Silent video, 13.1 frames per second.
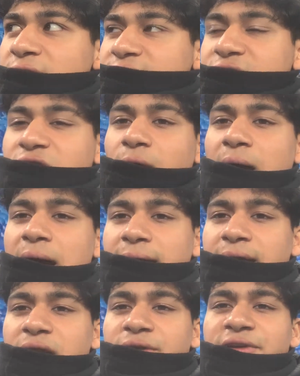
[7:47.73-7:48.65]
to go out
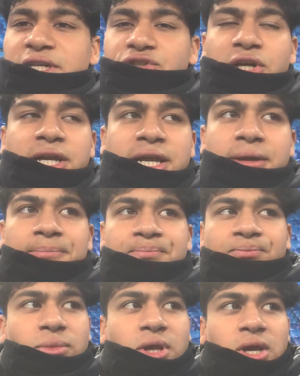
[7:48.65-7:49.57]
and get the victory
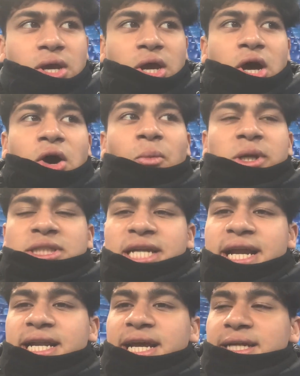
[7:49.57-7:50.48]
which
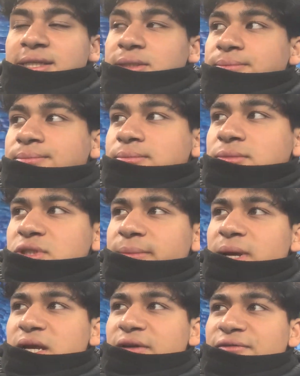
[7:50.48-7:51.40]
they did to
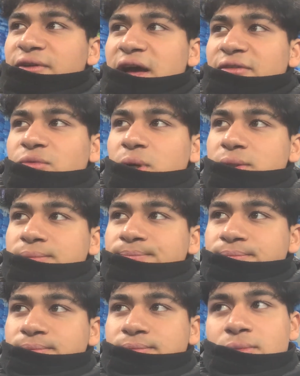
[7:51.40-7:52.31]
make it
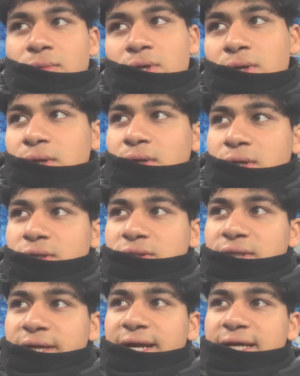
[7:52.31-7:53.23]

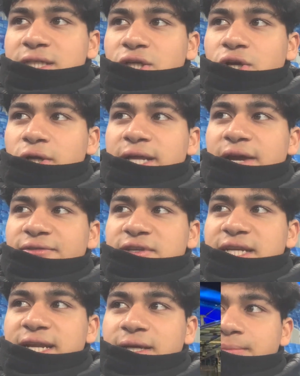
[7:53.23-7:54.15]
5-1. So yeah, it's a good day for
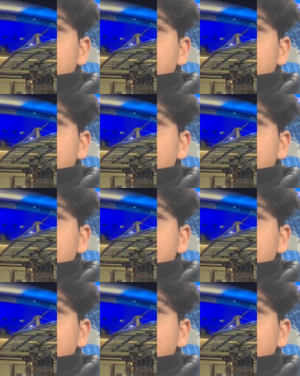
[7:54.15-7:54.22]
Zenit.